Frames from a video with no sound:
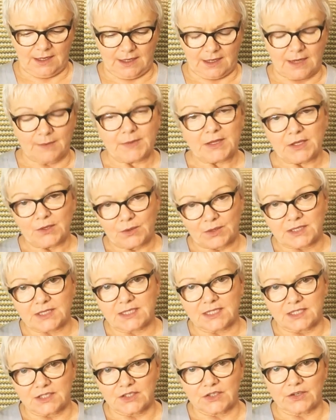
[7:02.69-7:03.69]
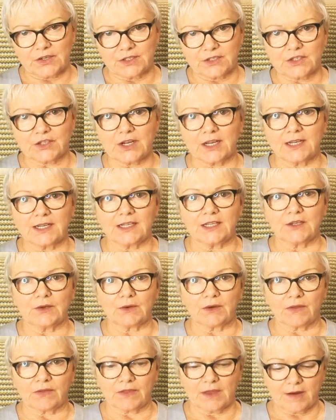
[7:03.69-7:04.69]
I'm a yoga teacher and trainee
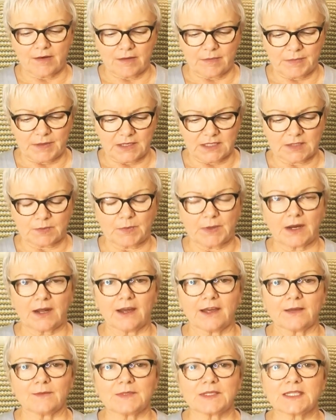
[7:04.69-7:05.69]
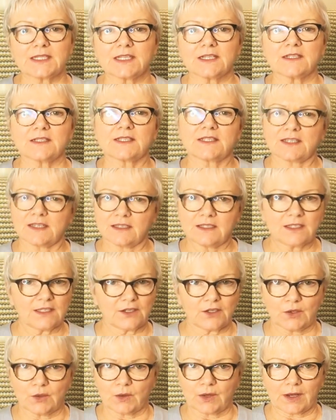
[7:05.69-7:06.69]
yoga therapist, but I am still studying
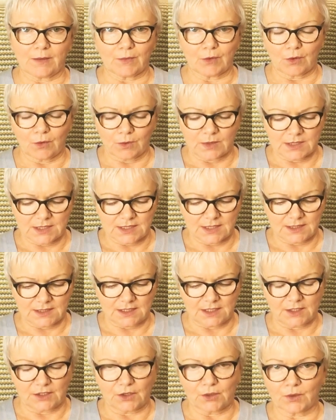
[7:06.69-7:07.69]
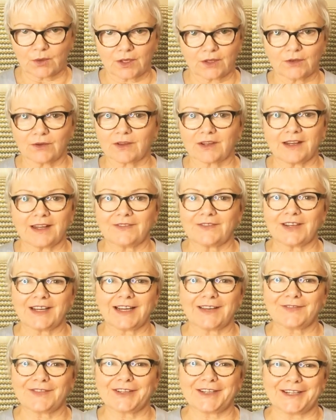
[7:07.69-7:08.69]
yoga. I'm always studying yoga. You can never
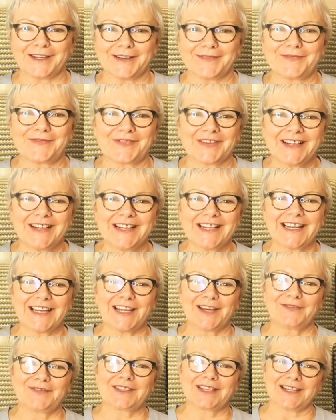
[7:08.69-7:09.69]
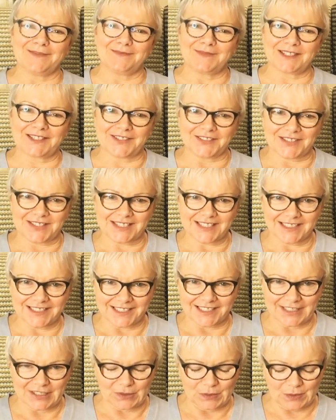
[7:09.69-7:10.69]
have enough lifetimes to study
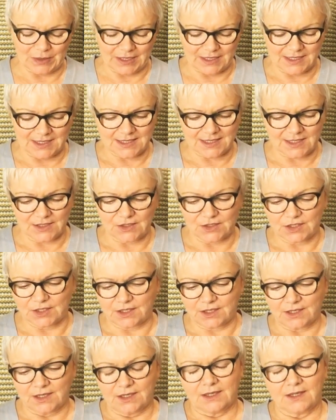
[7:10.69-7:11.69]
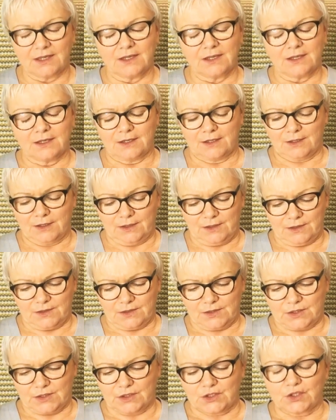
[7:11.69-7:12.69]
yoga. It's
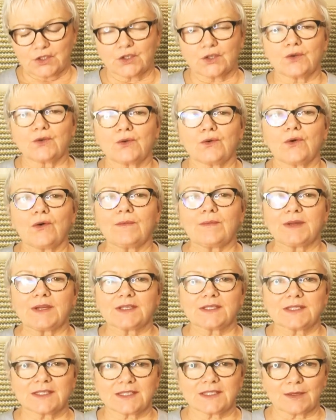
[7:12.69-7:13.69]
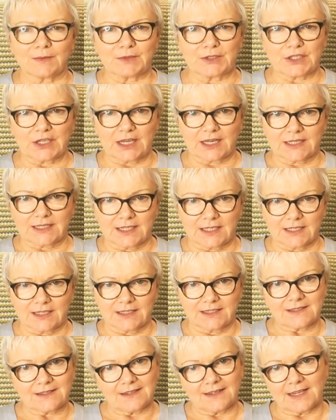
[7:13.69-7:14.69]
such an enormous subject,
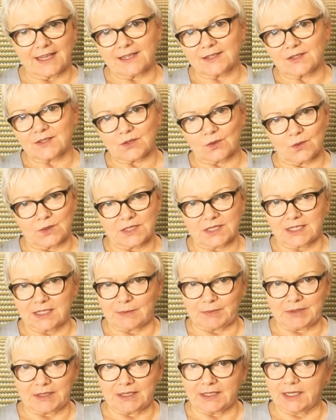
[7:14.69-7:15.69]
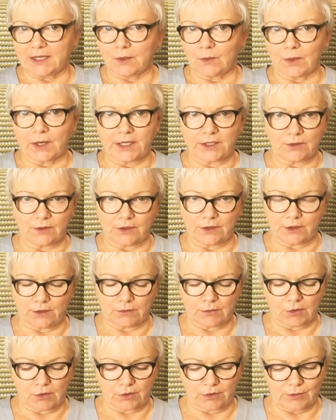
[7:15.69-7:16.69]
and the layers always keep peeling away and you learn
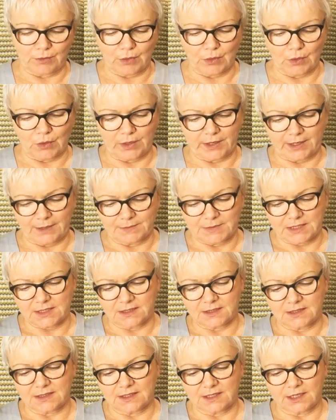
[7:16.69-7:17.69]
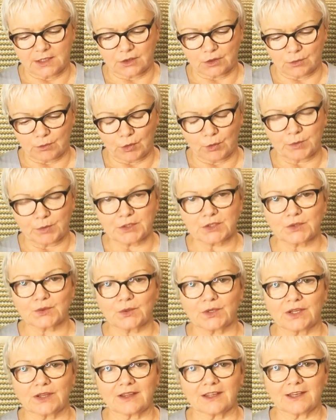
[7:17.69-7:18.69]
more and more. And I'm studying at the moment
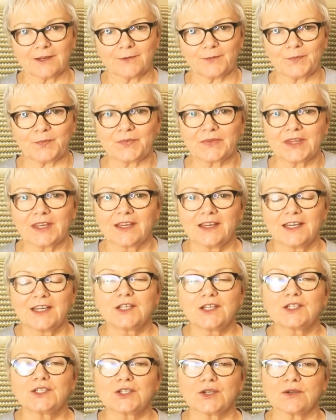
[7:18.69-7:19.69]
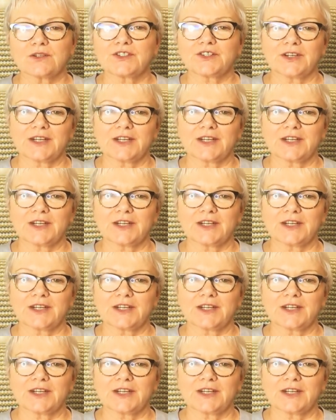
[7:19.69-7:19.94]
with Dr.